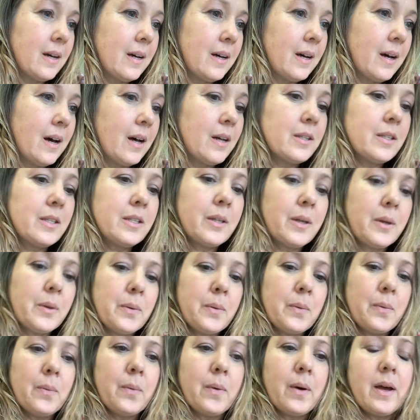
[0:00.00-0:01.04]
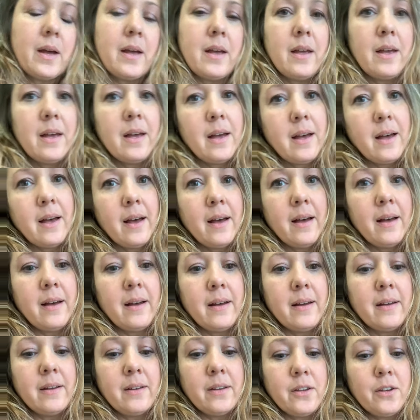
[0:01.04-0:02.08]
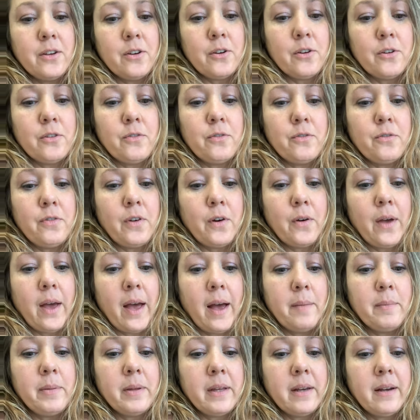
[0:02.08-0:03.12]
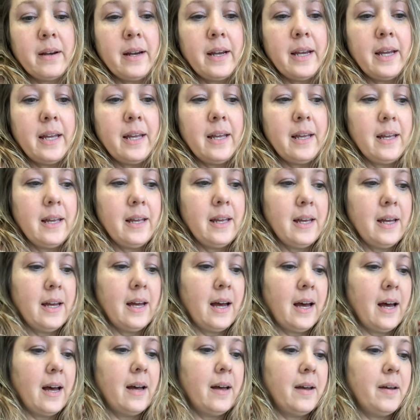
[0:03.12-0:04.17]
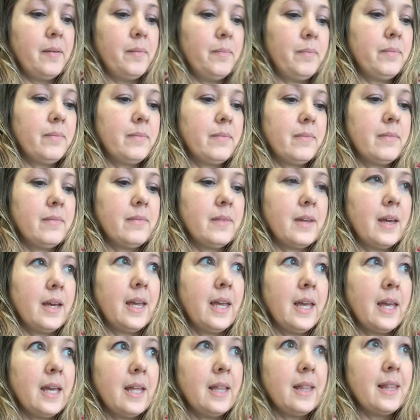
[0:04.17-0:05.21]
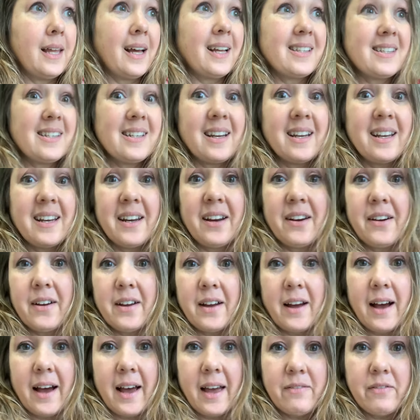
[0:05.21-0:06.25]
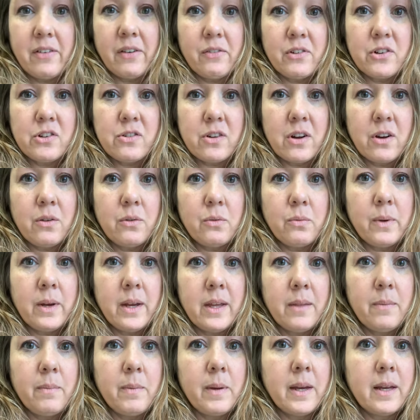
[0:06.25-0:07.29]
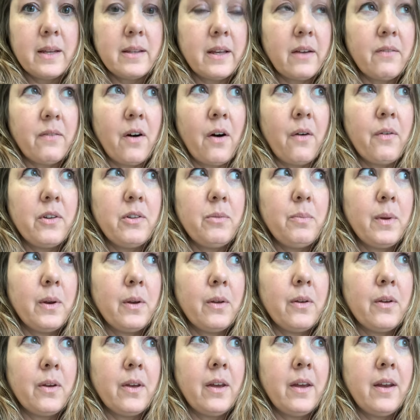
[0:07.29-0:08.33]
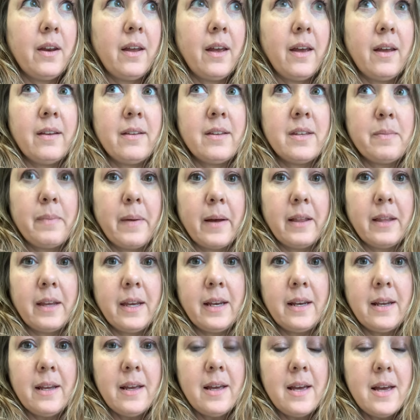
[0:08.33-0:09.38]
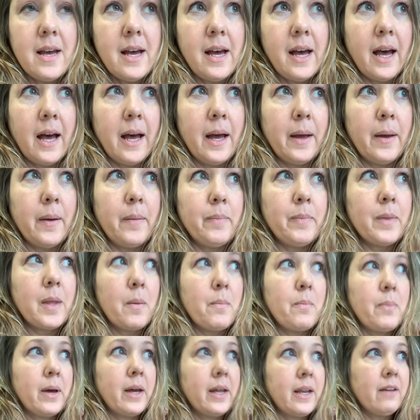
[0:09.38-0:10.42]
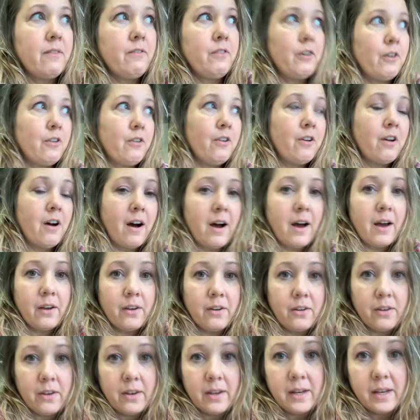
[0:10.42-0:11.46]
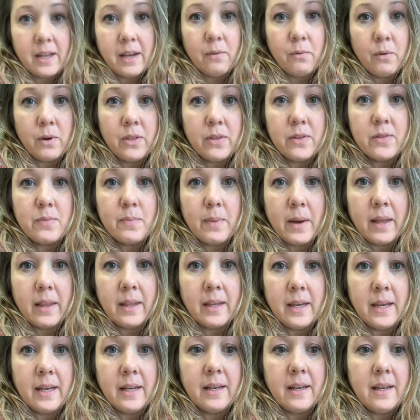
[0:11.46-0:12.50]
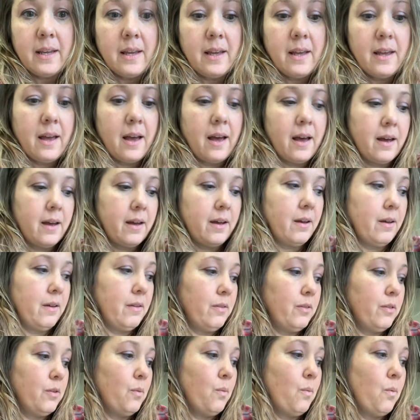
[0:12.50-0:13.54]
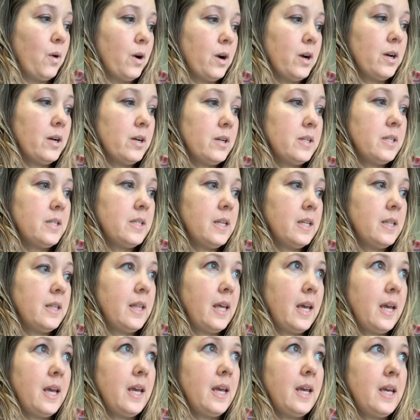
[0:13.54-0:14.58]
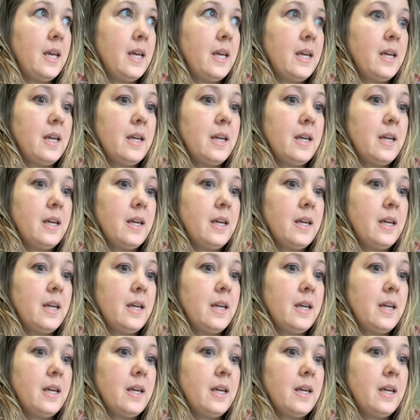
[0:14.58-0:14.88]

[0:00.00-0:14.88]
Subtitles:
Also, your vocabulary. Again, that's not an area I've ever struggled with because I've always been good at spelling. But if you're not good with spelling, the words that they